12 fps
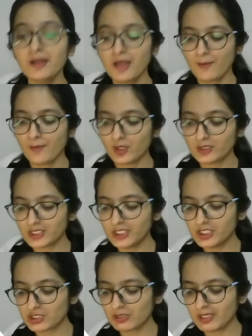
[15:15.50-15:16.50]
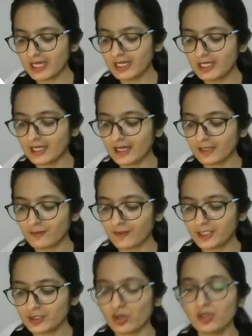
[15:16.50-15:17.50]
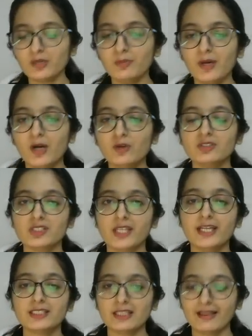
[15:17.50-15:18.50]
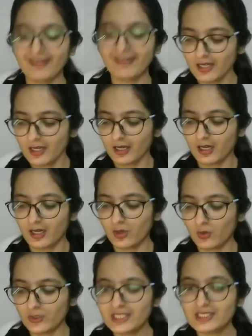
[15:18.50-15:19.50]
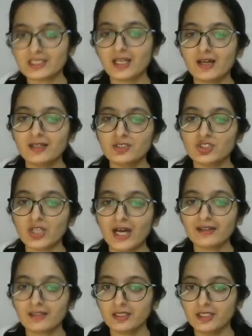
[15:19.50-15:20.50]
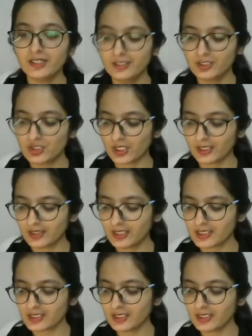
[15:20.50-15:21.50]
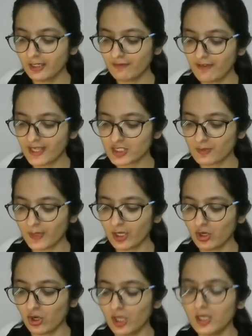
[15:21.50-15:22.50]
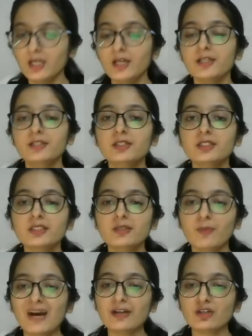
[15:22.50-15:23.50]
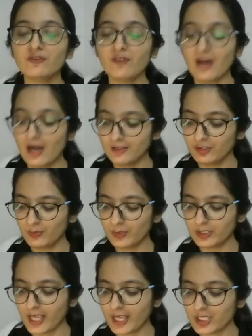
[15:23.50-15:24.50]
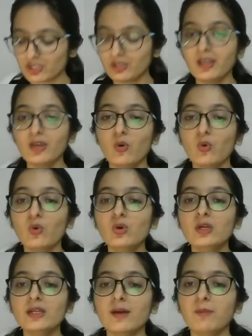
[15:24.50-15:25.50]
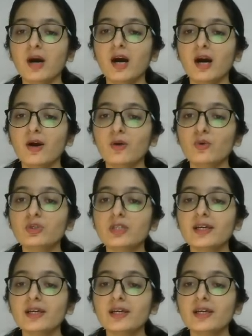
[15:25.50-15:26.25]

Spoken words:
Because Eastern India, if I talk about the states like Odisha, Jharkhand, Chhattisgarh, West Bengal, northern part of Andhra Pradesh, they hold about